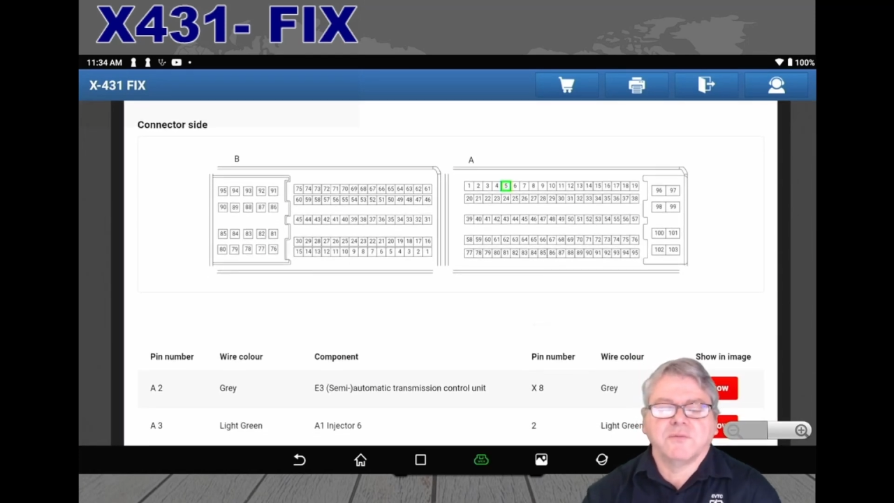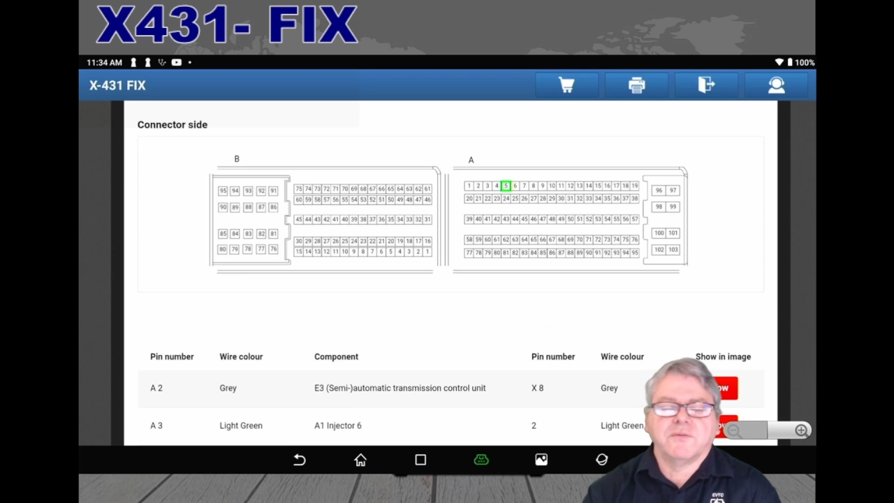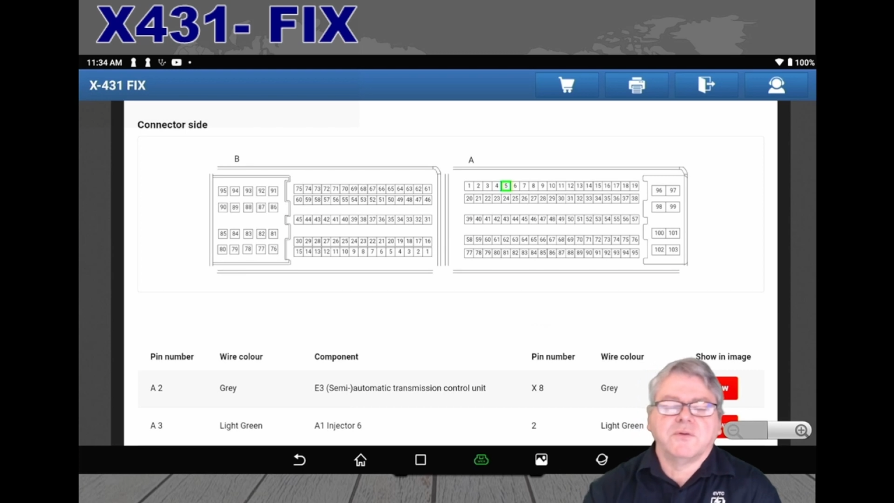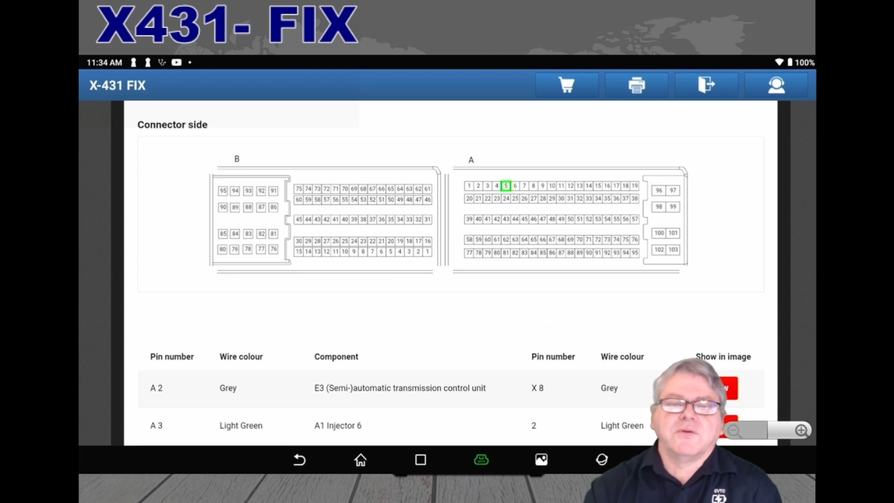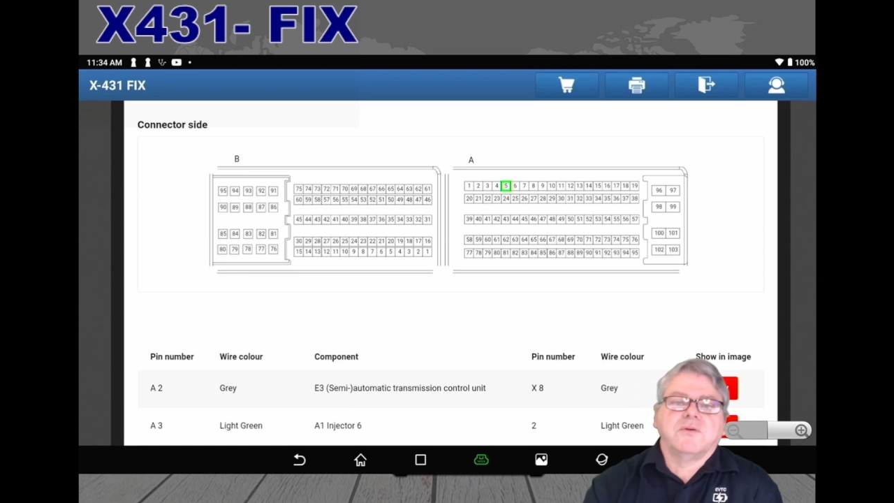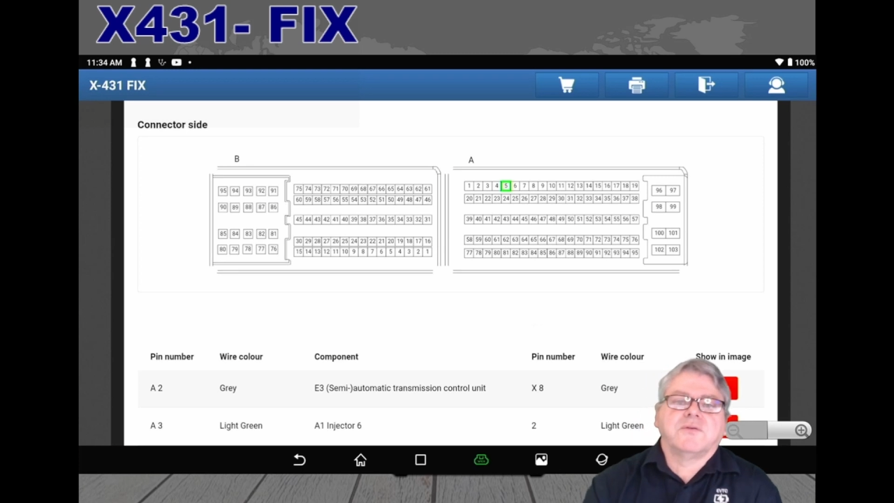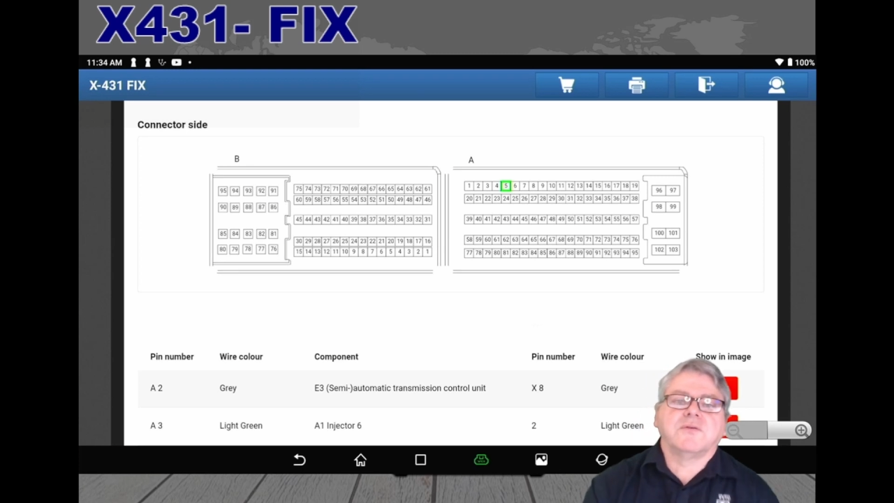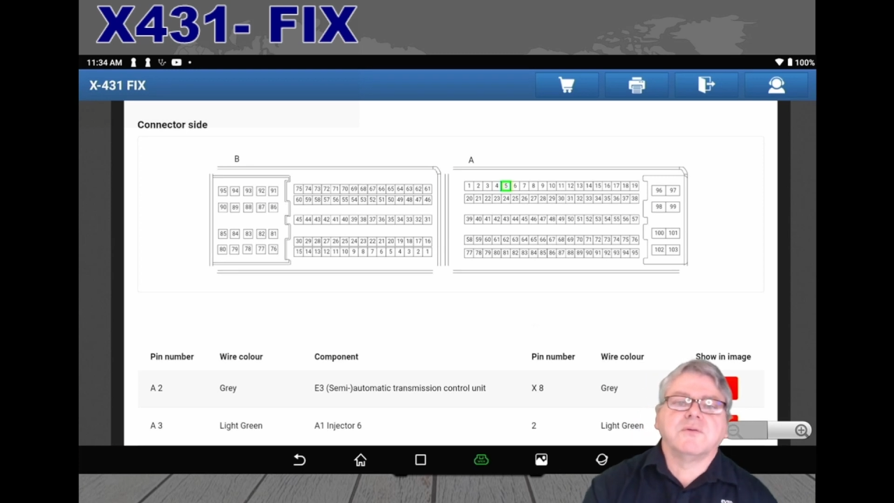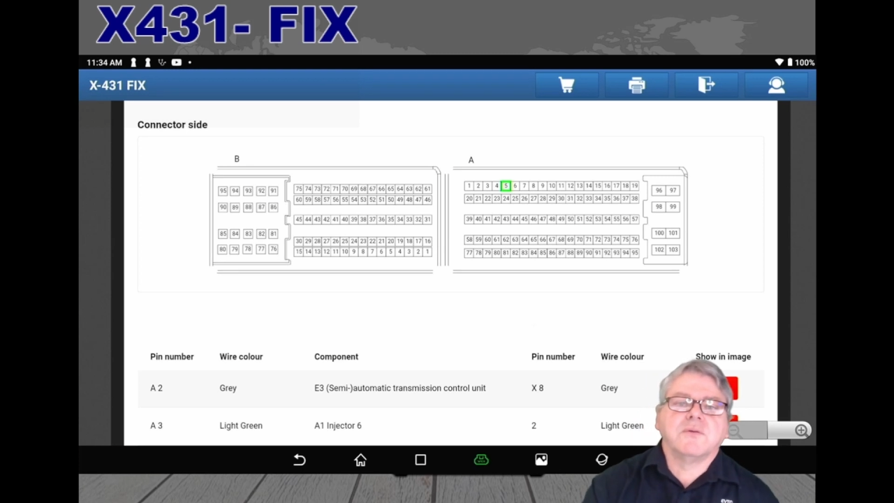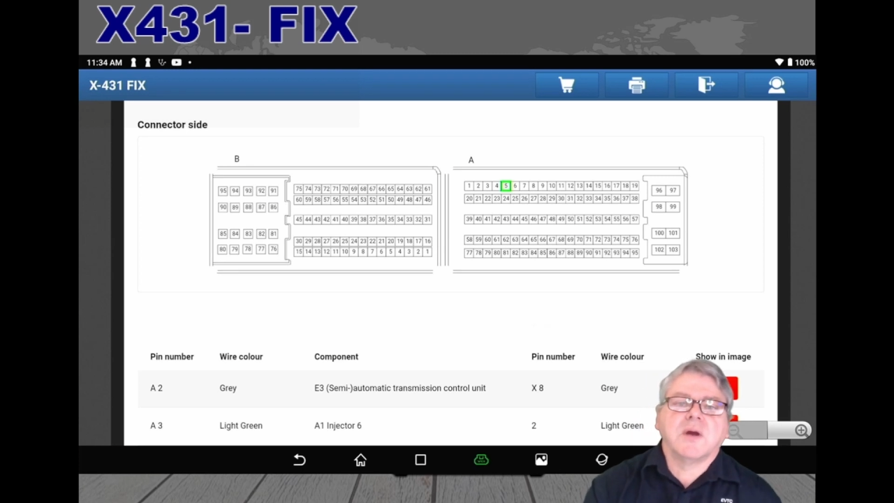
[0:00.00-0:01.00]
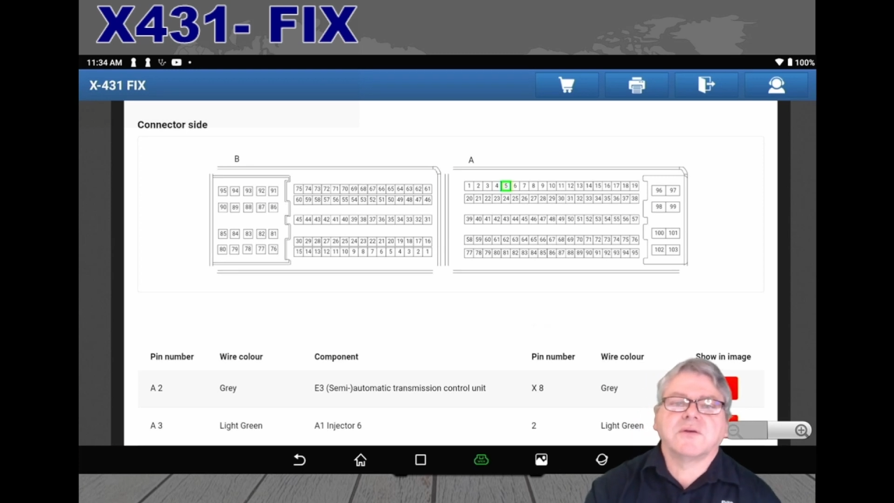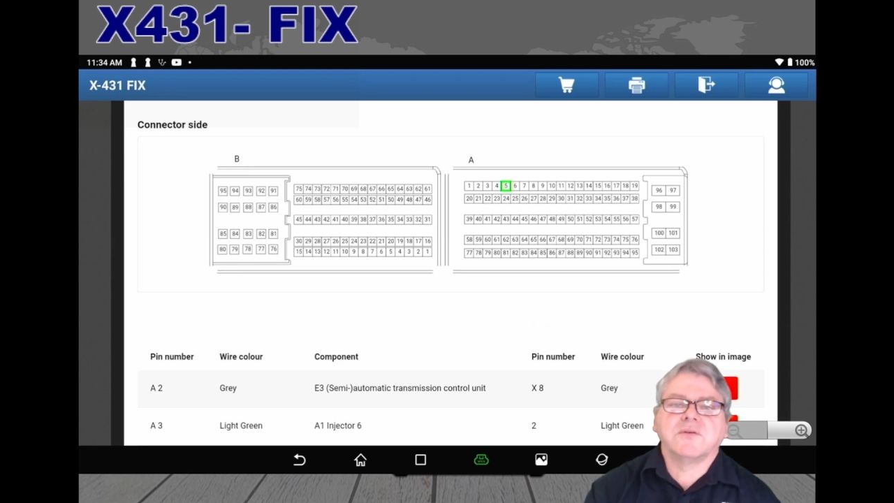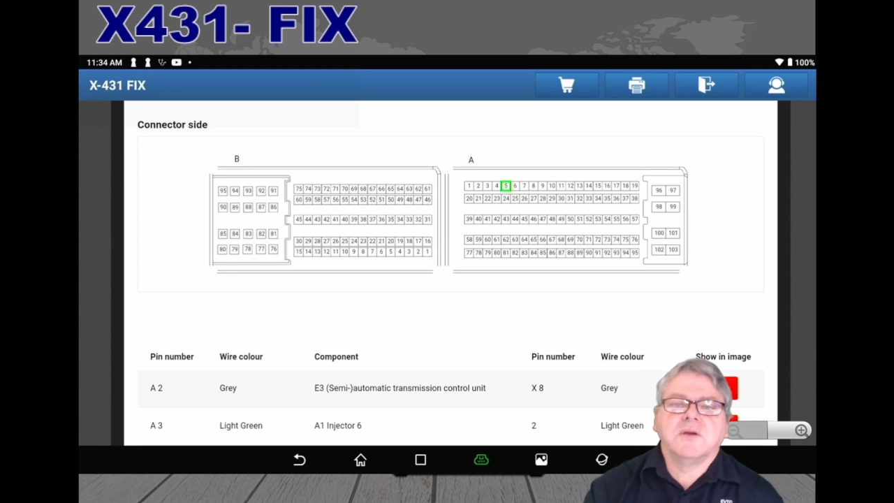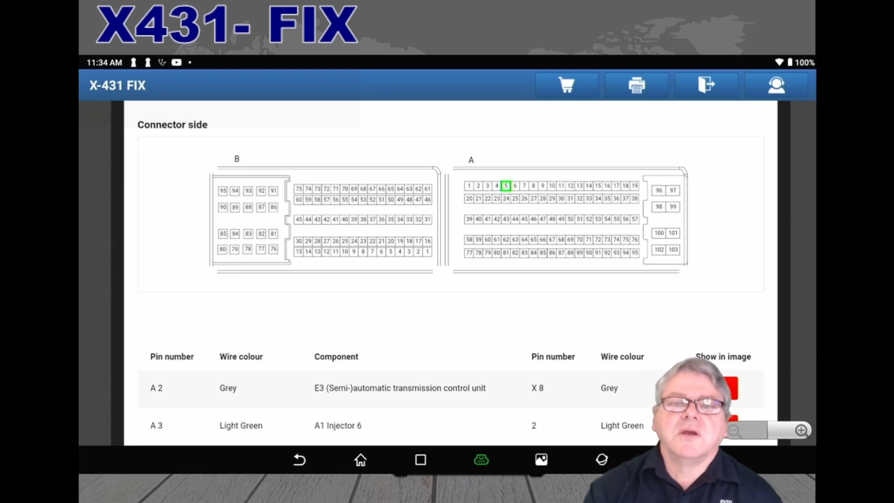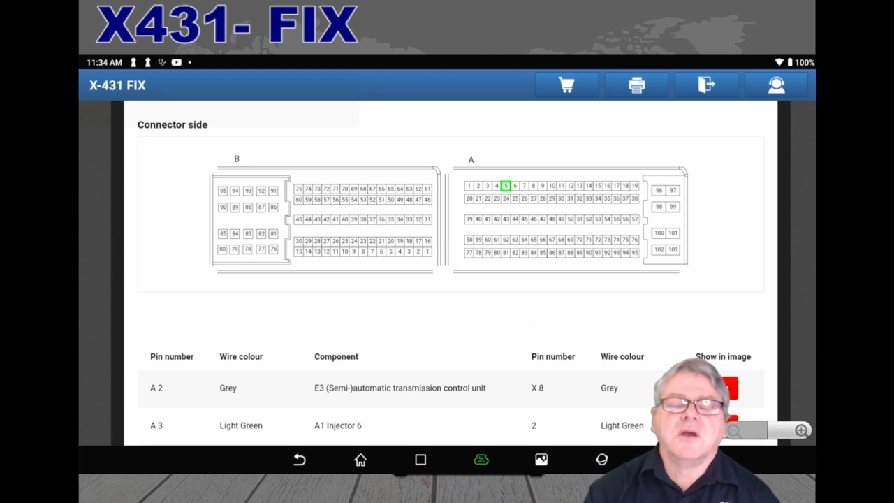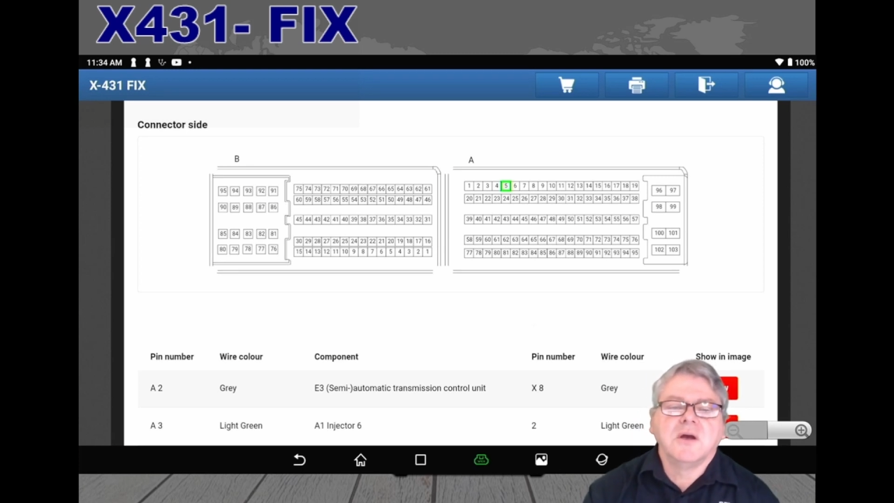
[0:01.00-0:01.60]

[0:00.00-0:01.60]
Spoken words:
for you to actually